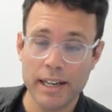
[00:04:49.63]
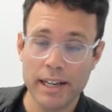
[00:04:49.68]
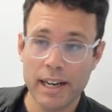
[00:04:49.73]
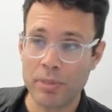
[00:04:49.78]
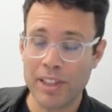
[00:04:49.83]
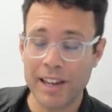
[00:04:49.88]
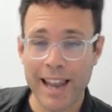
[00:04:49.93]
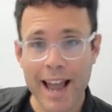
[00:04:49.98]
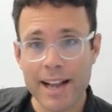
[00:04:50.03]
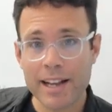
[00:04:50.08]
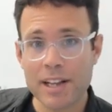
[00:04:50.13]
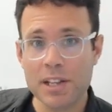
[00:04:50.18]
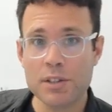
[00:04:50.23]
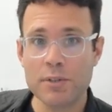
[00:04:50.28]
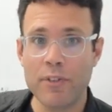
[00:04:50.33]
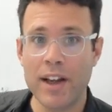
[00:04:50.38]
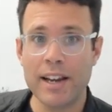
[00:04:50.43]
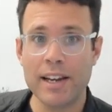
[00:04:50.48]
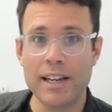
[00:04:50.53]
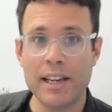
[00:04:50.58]
The lag is
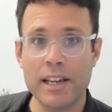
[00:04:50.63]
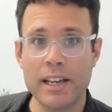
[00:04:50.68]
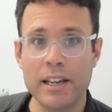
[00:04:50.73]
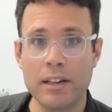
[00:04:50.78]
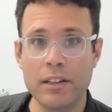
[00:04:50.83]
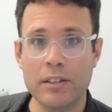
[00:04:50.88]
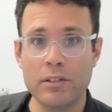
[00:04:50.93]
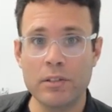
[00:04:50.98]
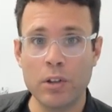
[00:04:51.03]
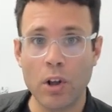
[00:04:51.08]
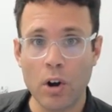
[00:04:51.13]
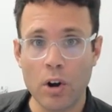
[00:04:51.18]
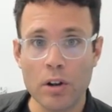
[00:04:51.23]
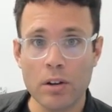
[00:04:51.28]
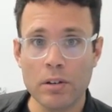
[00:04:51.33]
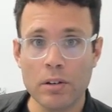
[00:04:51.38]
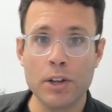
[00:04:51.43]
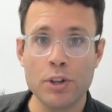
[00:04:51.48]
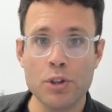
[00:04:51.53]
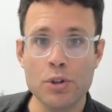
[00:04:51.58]
fairly
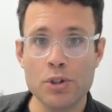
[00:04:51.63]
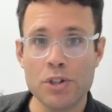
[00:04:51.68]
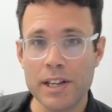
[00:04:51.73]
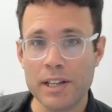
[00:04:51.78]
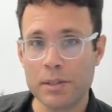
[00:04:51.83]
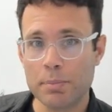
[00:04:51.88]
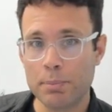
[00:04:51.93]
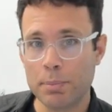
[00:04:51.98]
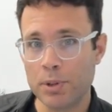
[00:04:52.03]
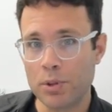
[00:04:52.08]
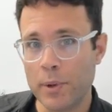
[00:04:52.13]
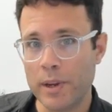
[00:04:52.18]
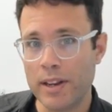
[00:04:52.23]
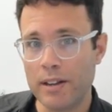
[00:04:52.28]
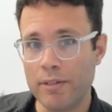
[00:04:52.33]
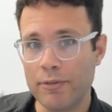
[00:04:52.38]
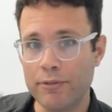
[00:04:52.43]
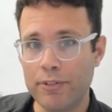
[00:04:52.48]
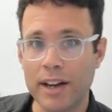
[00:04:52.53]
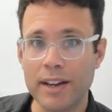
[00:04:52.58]
long. Usually it's
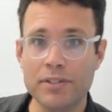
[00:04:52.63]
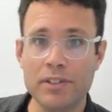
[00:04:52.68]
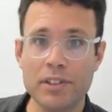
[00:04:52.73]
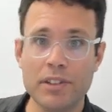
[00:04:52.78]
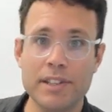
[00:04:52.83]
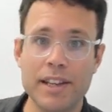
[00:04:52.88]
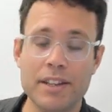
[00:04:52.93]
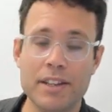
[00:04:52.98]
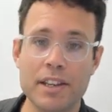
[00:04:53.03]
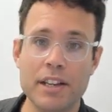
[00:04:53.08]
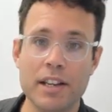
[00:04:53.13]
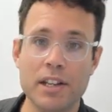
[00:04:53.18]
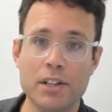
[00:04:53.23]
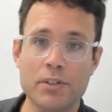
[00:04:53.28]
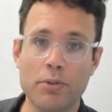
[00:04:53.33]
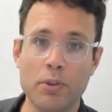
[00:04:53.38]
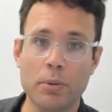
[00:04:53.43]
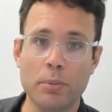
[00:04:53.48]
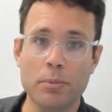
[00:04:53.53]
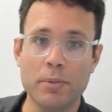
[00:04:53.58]
between five to 10 years
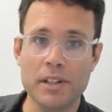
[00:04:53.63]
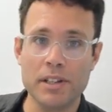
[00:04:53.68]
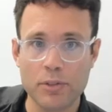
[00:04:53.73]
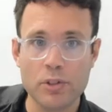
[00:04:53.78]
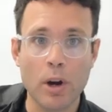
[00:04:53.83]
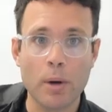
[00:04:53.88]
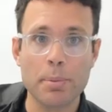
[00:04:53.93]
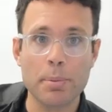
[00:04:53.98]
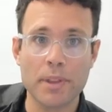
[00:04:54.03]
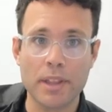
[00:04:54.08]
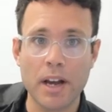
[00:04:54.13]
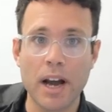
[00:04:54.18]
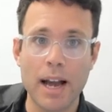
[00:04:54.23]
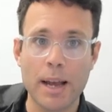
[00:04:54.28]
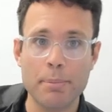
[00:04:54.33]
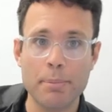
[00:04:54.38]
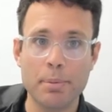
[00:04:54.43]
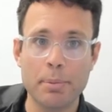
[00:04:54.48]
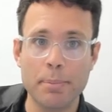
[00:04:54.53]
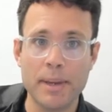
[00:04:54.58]
from this top of the
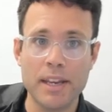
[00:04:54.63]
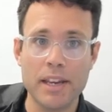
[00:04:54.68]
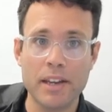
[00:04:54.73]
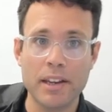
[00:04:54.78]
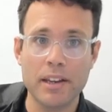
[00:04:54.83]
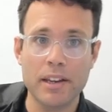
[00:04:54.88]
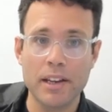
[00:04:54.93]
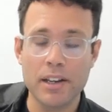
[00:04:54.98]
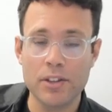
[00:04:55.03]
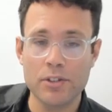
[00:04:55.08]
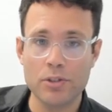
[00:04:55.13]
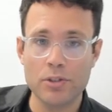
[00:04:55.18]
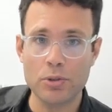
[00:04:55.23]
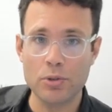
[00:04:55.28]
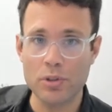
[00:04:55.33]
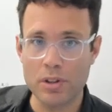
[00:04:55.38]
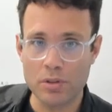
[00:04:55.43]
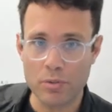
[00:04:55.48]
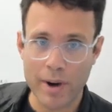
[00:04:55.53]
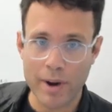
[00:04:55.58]
hype peak to
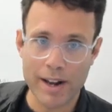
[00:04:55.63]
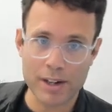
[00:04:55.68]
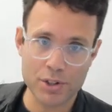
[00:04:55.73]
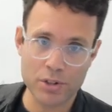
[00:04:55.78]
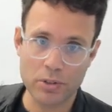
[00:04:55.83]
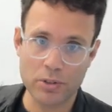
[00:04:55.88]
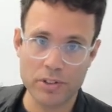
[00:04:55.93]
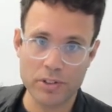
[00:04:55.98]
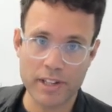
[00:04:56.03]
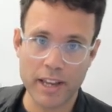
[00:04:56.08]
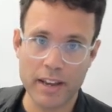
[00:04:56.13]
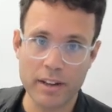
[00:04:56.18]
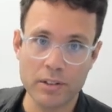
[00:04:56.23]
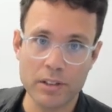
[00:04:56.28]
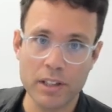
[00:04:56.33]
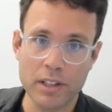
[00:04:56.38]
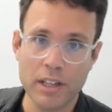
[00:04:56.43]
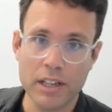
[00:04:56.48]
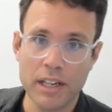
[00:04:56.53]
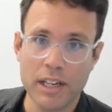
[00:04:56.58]
the rational
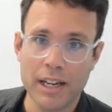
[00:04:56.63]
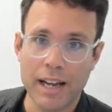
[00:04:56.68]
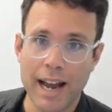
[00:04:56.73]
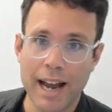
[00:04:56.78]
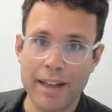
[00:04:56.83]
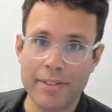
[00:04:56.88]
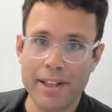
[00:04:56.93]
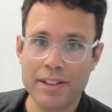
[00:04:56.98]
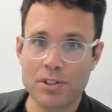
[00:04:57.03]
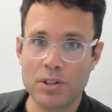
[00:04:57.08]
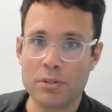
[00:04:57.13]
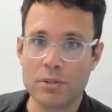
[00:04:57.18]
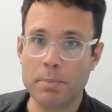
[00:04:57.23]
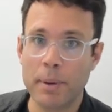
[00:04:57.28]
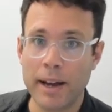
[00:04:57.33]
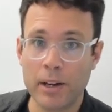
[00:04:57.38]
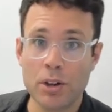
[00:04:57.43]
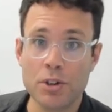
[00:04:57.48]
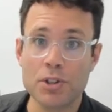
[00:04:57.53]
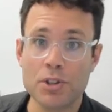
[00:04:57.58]
scale. And that's because
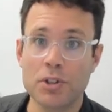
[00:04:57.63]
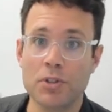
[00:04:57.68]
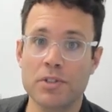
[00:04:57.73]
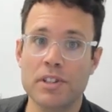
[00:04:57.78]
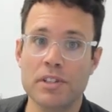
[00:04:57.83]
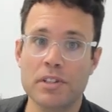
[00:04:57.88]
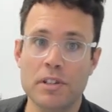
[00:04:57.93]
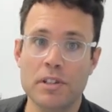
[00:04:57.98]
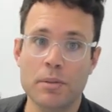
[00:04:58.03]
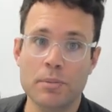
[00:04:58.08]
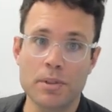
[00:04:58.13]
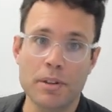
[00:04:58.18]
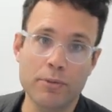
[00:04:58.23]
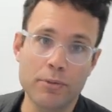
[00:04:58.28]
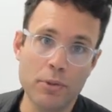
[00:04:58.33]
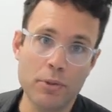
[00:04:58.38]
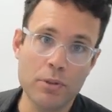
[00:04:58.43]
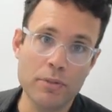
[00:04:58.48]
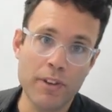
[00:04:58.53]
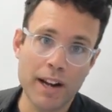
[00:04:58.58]
biological systems and
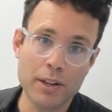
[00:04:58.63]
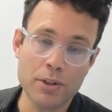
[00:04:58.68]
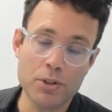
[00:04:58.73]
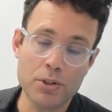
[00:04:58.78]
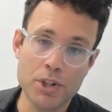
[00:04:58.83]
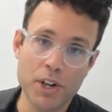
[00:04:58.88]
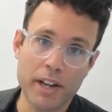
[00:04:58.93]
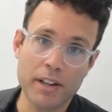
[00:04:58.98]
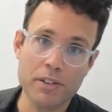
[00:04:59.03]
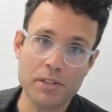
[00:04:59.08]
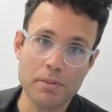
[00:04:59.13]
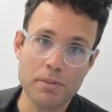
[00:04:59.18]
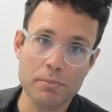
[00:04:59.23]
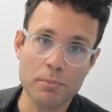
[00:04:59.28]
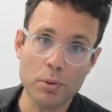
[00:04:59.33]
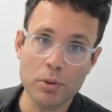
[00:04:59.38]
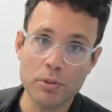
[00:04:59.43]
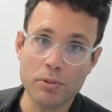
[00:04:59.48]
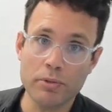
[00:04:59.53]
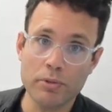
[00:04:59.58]
food value chains
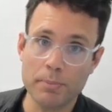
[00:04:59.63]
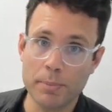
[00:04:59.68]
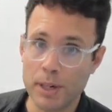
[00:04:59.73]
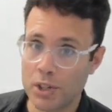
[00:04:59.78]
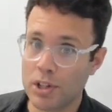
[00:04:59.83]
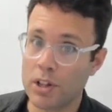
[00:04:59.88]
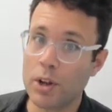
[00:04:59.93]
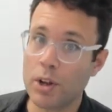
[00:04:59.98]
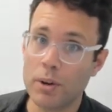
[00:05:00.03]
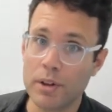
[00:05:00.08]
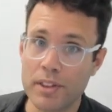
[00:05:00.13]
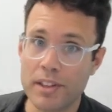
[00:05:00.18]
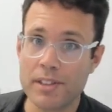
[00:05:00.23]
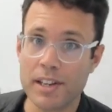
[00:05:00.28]
move much slower than,